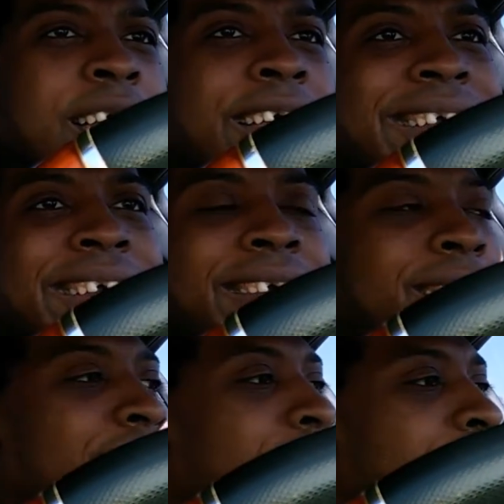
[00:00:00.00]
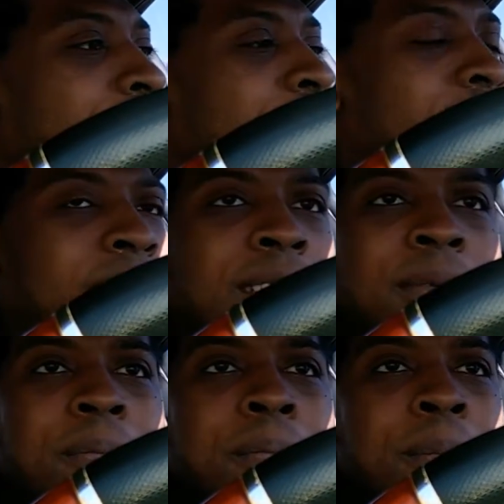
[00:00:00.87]
hitting
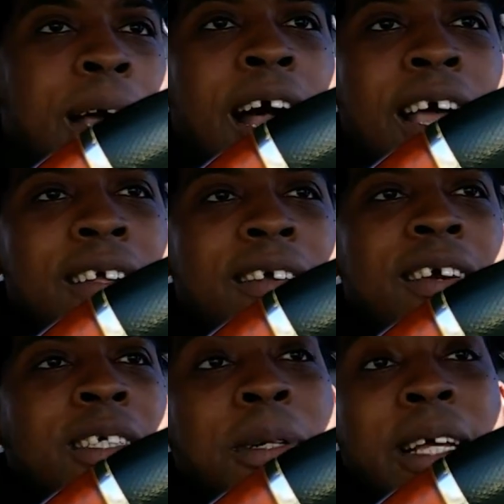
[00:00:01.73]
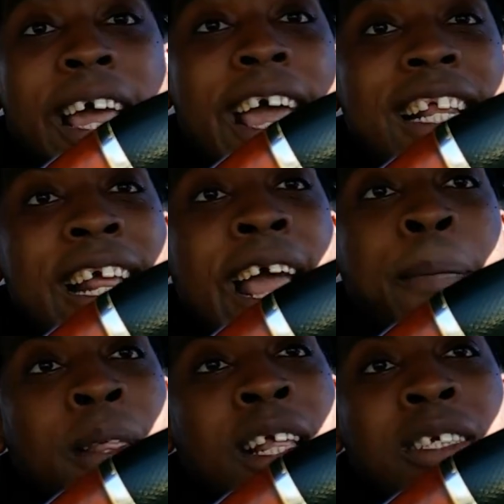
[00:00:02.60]
behind other cars, but I had that
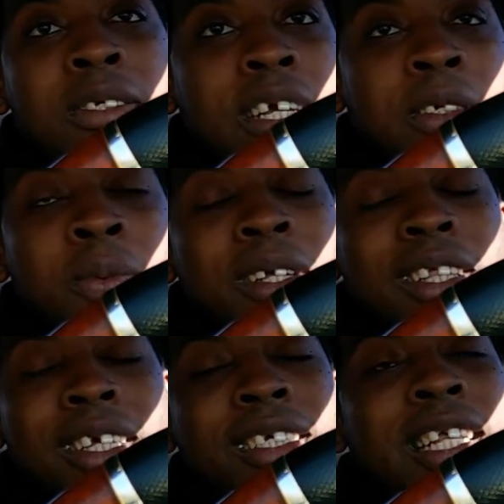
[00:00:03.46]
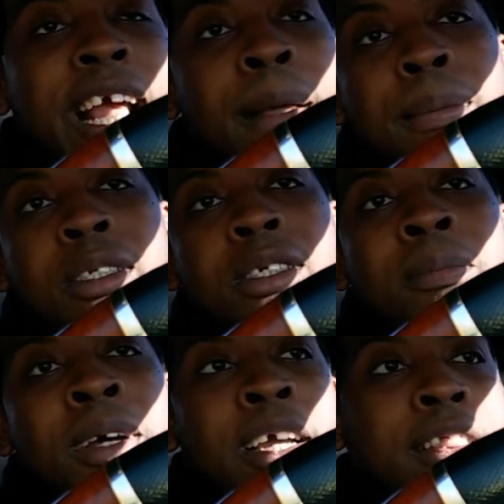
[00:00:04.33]
happen. That was one of the things that happened to
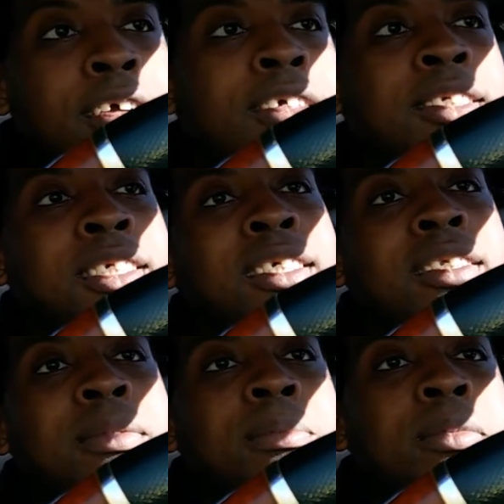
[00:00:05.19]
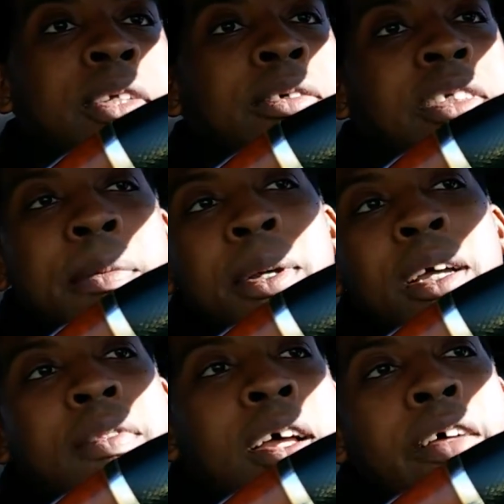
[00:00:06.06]
my third gen. I was coming
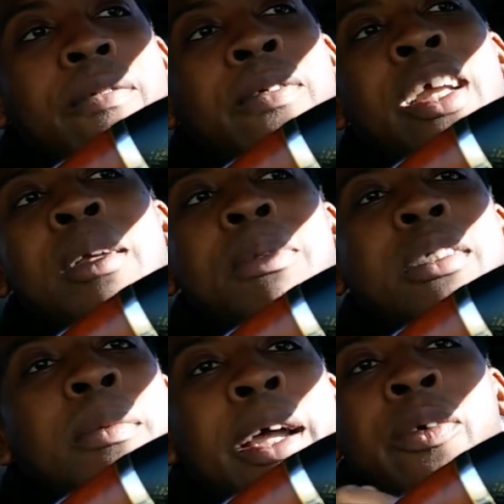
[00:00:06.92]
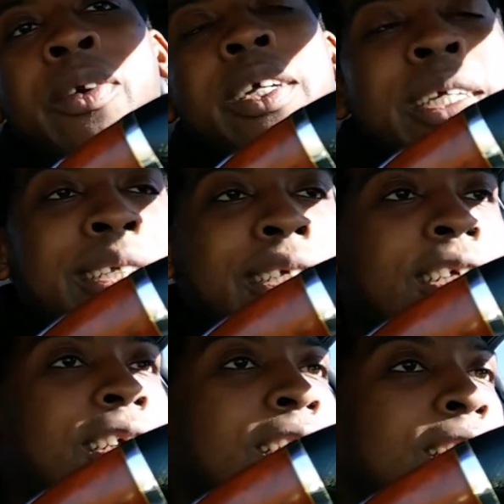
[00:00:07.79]
off the off ramp and somebody rear-ended
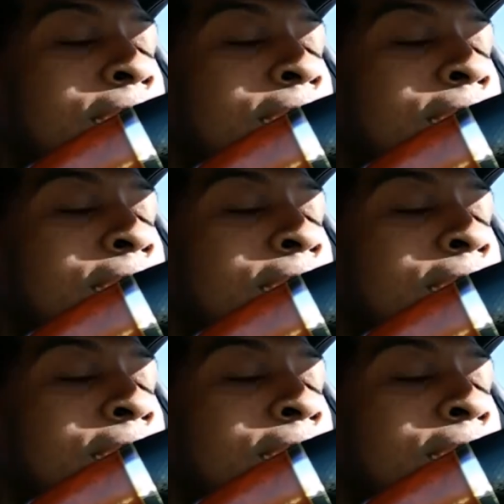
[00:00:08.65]
it.